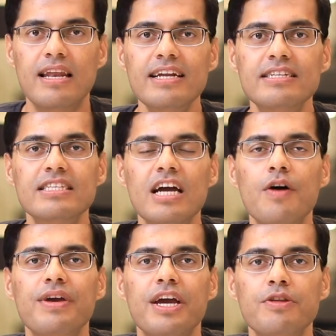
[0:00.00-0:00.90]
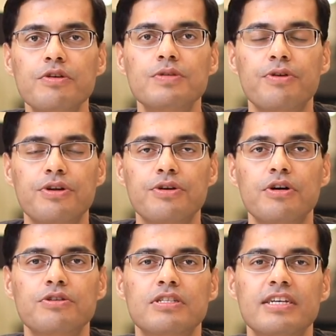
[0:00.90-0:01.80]
Let's see how we can use
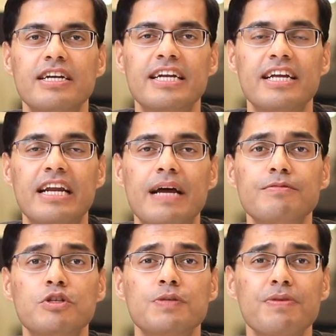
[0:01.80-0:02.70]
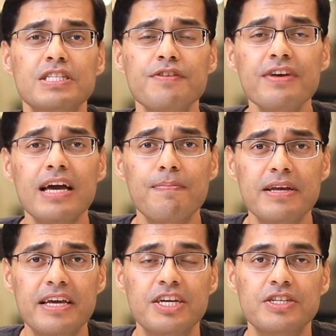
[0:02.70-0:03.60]
protocols to send datagrams to specific
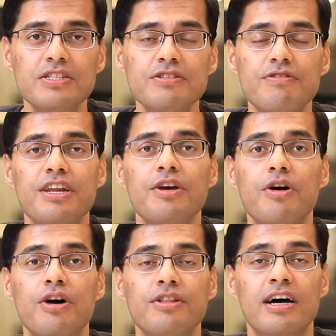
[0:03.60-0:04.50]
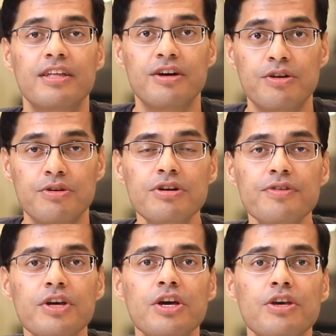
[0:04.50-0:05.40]
applications running on the other
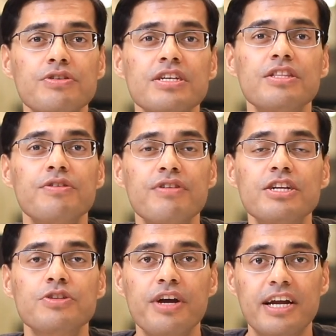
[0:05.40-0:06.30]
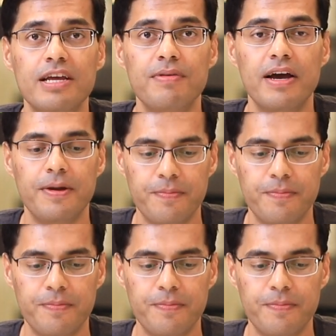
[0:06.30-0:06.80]
node using the UnetSocket API.